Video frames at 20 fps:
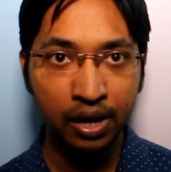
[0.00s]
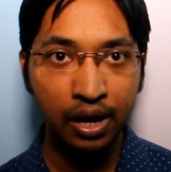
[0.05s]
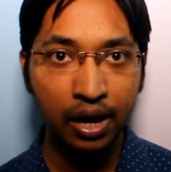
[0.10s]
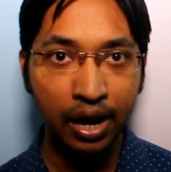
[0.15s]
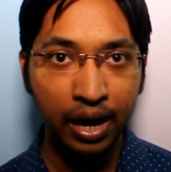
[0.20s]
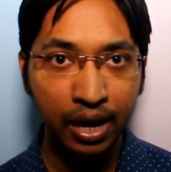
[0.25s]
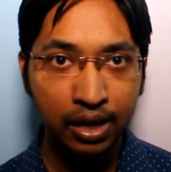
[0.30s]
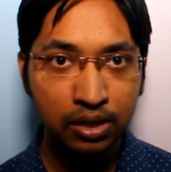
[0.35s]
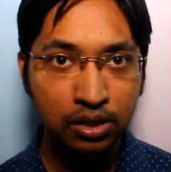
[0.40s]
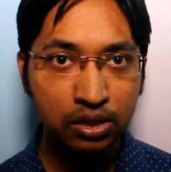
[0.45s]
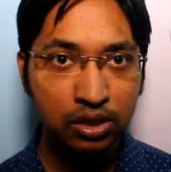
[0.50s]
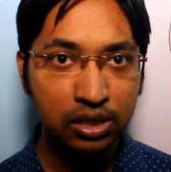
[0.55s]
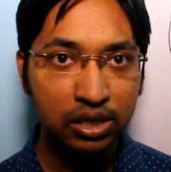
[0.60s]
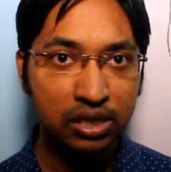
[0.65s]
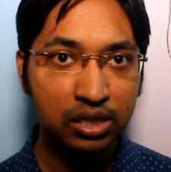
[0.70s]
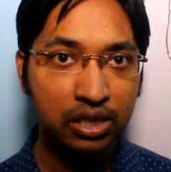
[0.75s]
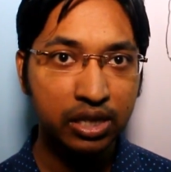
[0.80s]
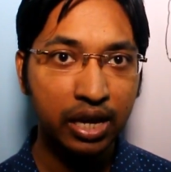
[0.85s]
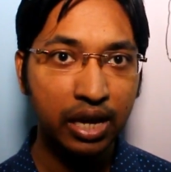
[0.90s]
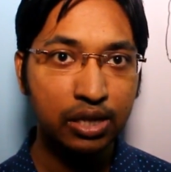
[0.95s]
And
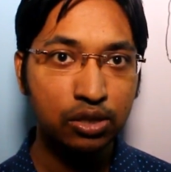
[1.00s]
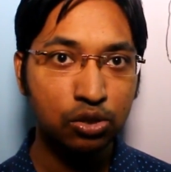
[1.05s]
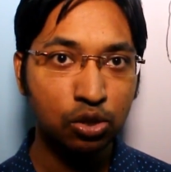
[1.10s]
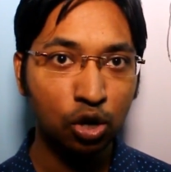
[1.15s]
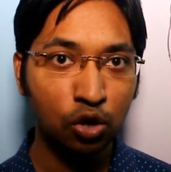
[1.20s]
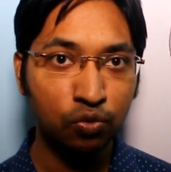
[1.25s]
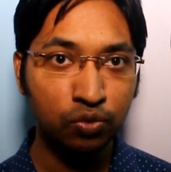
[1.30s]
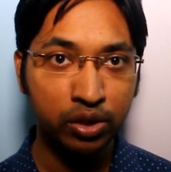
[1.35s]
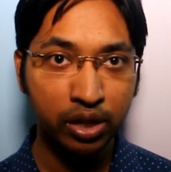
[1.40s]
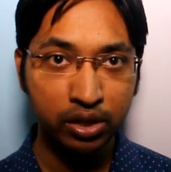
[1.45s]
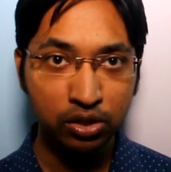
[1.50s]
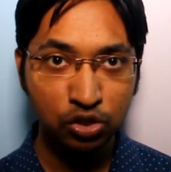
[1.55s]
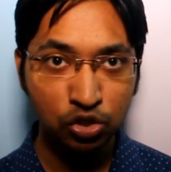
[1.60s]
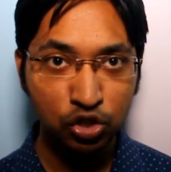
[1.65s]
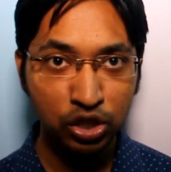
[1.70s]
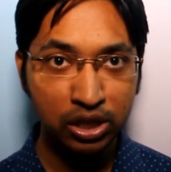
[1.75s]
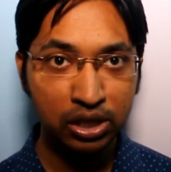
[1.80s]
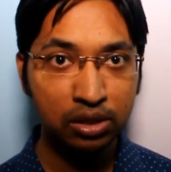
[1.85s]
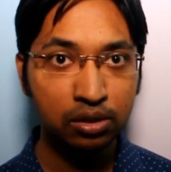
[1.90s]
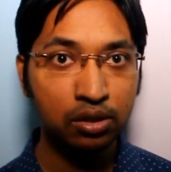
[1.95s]
in case of the
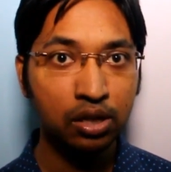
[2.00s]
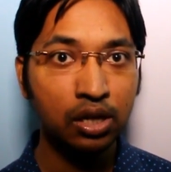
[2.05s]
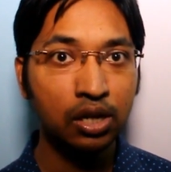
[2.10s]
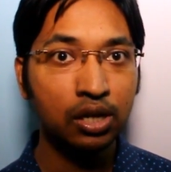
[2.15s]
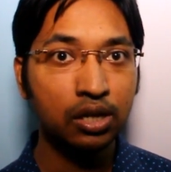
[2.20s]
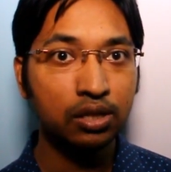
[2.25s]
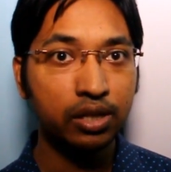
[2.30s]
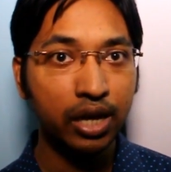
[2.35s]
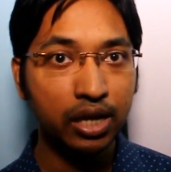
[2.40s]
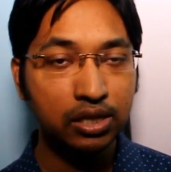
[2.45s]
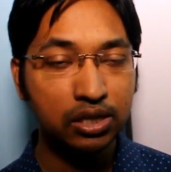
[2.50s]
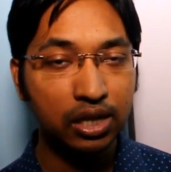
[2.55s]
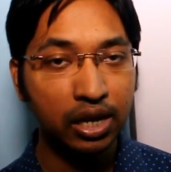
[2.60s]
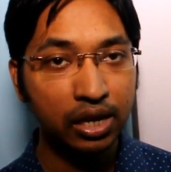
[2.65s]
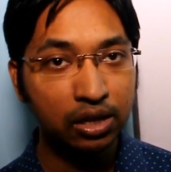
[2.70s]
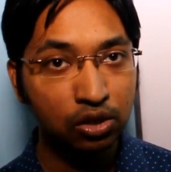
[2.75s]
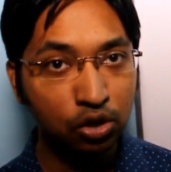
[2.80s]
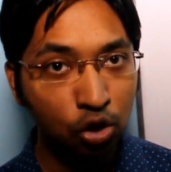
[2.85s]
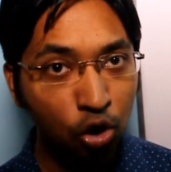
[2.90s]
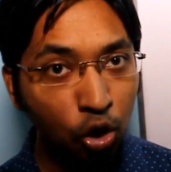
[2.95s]
gene that
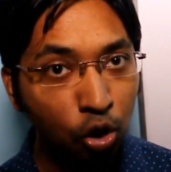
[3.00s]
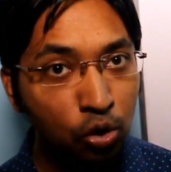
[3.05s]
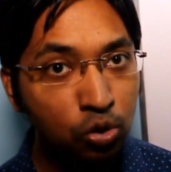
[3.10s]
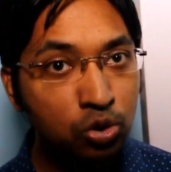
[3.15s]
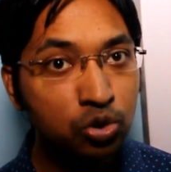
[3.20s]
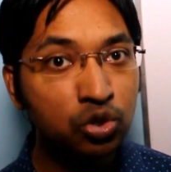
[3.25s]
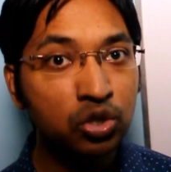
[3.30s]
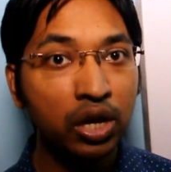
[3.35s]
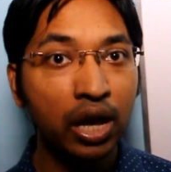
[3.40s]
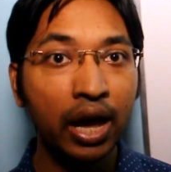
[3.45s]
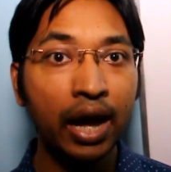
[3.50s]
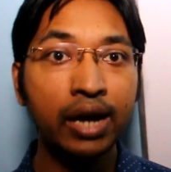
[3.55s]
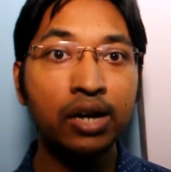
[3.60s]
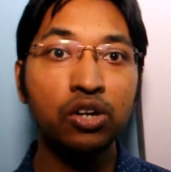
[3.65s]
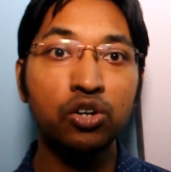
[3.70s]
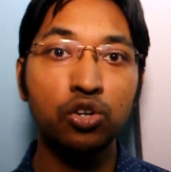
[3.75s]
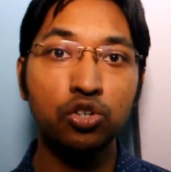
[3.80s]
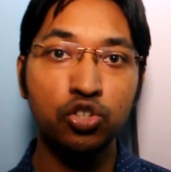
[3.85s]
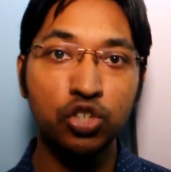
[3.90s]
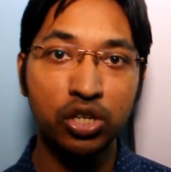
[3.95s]
encodes
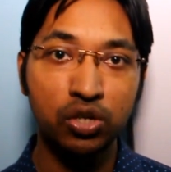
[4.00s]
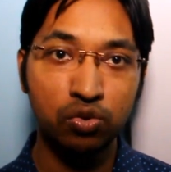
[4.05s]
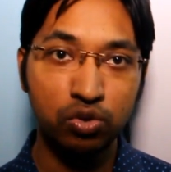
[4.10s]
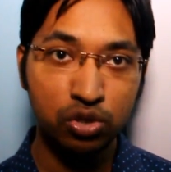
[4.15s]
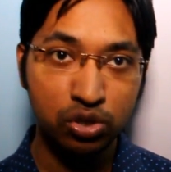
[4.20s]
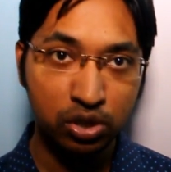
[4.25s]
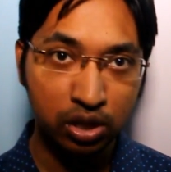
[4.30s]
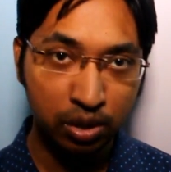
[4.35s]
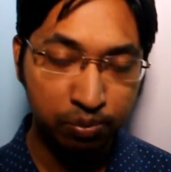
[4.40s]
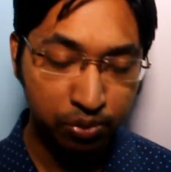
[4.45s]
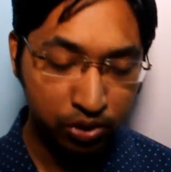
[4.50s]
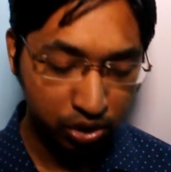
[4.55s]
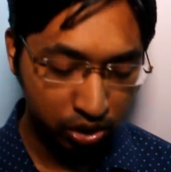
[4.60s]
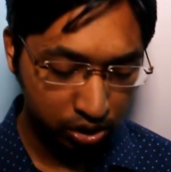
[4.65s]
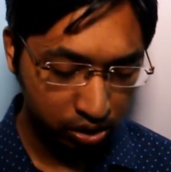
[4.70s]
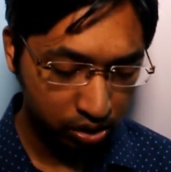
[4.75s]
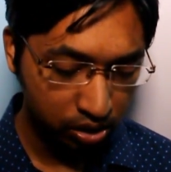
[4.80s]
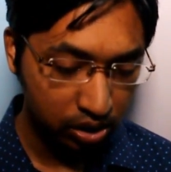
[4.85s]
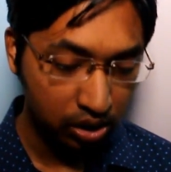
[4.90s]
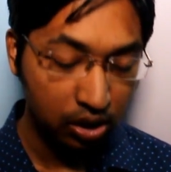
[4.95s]
androgen
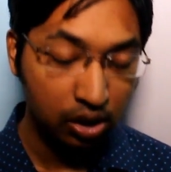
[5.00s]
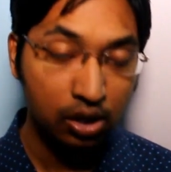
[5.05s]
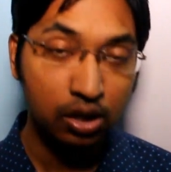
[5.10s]
receptor,